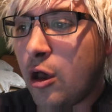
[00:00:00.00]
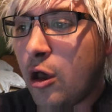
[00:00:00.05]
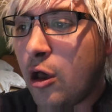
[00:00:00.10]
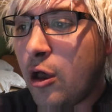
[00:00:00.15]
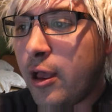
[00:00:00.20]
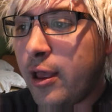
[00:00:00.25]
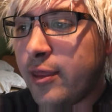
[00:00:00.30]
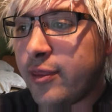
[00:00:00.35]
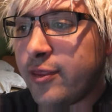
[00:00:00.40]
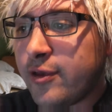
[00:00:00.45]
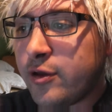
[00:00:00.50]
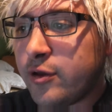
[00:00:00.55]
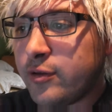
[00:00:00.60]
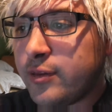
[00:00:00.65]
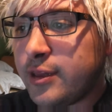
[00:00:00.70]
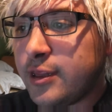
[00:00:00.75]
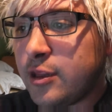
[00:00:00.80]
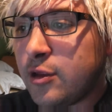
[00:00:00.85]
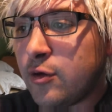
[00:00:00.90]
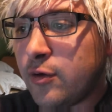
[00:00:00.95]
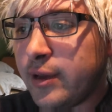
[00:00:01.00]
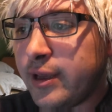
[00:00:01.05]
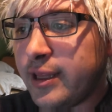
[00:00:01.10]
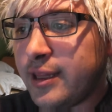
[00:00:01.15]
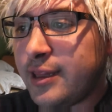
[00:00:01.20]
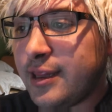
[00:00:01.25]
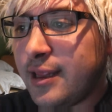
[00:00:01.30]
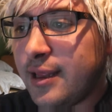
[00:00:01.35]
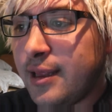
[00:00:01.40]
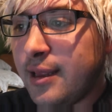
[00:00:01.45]
All those
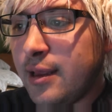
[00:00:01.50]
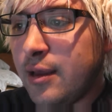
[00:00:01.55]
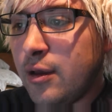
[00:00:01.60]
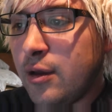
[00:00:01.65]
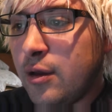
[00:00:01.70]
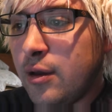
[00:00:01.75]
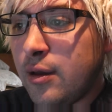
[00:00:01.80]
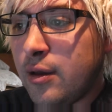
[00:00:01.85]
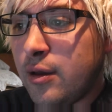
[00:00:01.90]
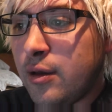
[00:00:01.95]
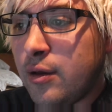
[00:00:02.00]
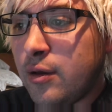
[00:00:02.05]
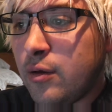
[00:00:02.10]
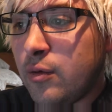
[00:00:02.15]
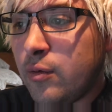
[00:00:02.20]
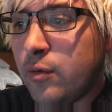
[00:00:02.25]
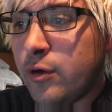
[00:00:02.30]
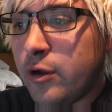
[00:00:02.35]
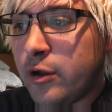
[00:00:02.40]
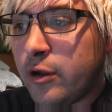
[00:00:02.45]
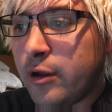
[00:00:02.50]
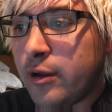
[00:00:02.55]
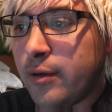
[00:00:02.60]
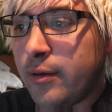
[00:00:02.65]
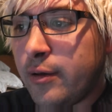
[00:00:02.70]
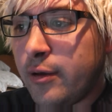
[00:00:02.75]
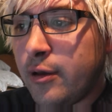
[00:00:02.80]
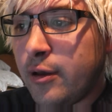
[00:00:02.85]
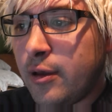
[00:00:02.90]
toys were